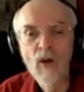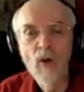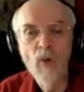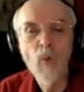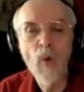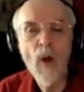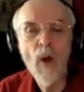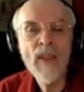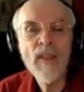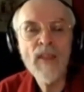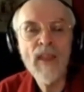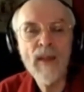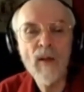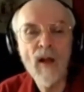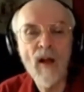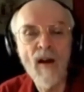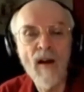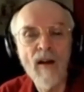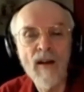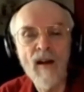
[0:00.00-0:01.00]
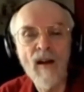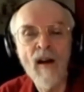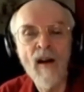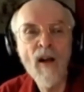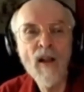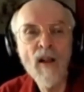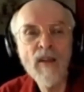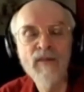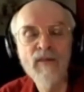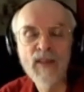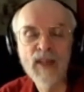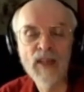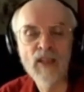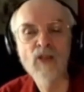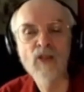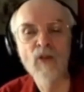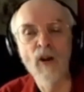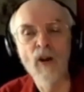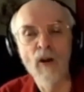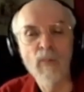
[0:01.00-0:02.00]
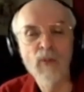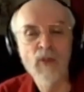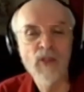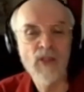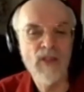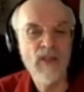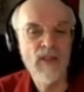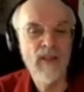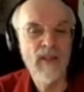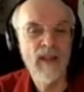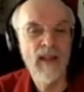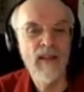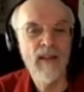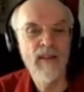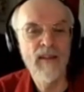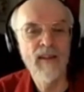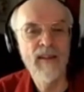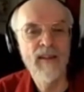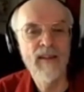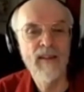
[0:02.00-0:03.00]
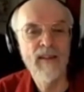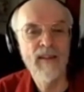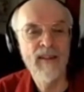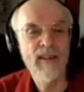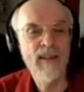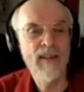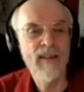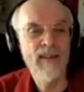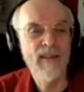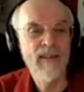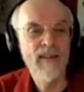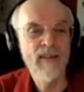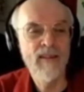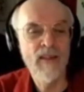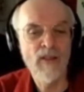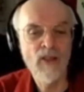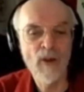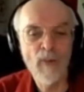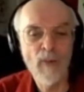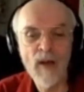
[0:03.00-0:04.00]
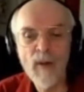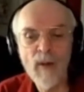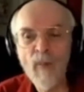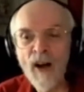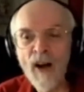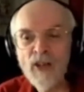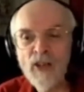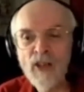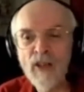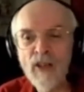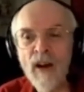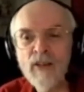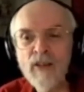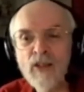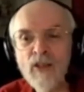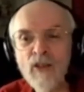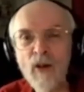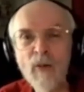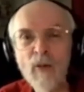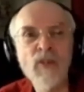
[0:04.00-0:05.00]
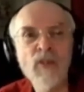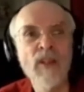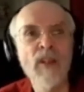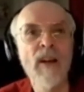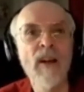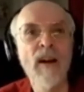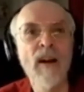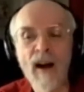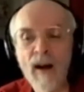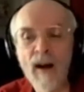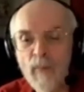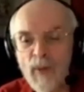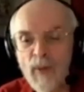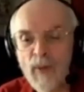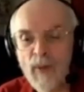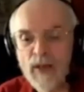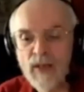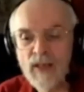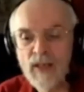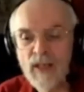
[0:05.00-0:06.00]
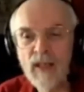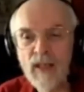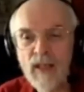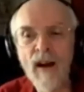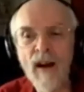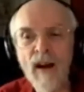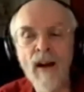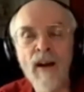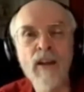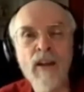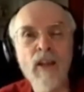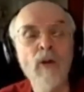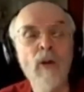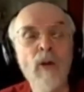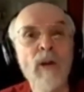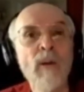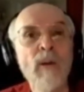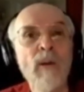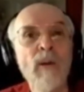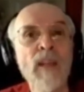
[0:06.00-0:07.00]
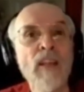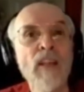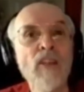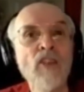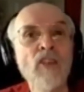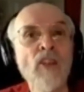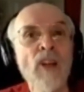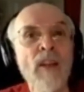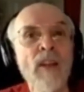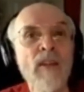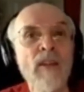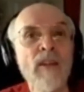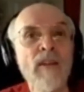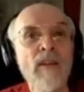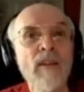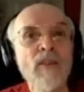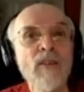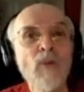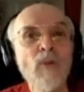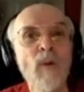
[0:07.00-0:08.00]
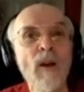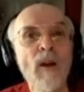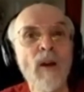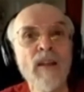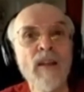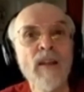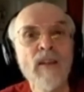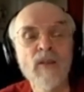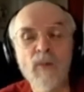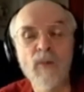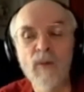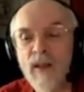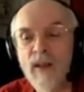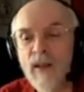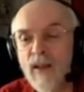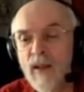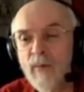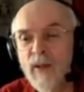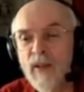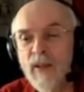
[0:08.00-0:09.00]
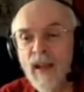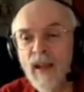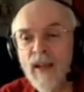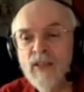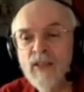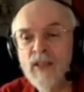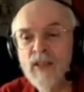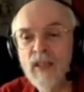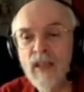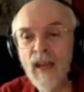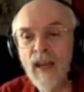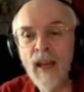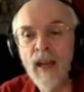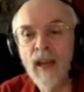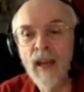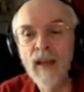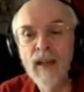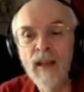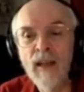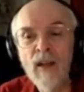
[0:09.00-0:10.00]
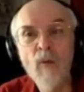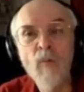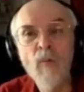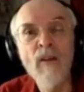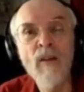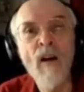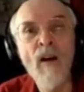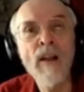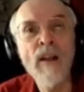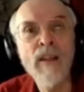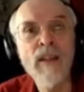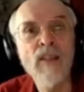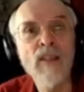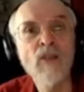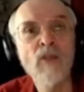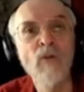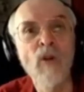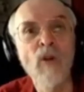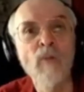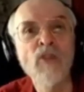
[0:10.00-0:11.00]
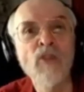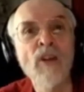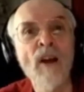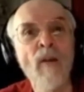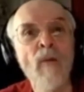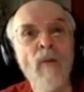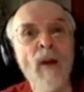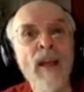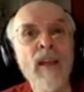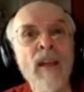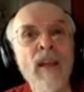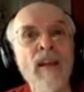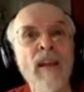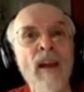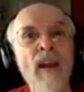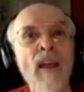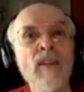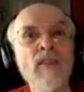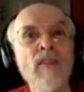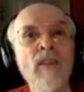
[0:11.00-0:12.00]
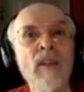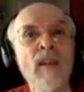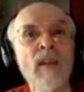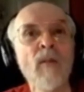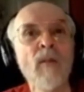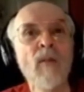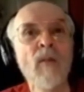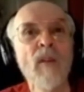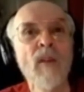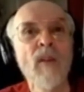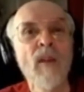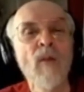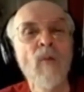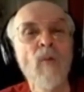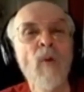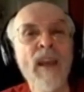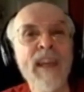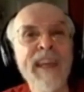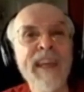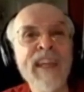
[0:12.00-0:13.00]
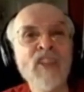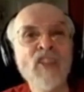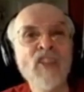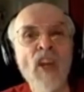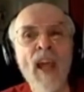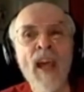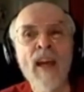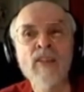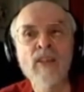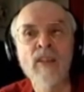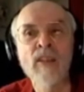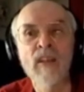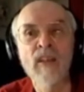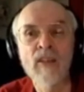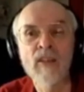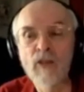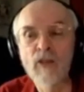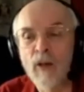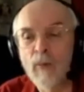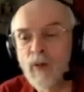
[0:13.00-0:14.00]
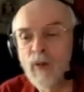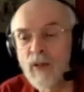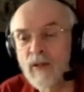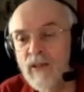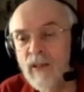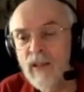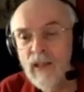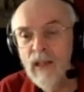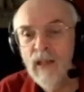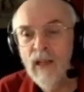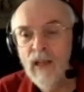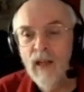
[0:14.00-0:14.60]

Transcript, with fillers: when all of these groups, there's so many martial arts groups that are busy arguing with each other with the SCA, when all of these groups start recognizing what each has to contribute,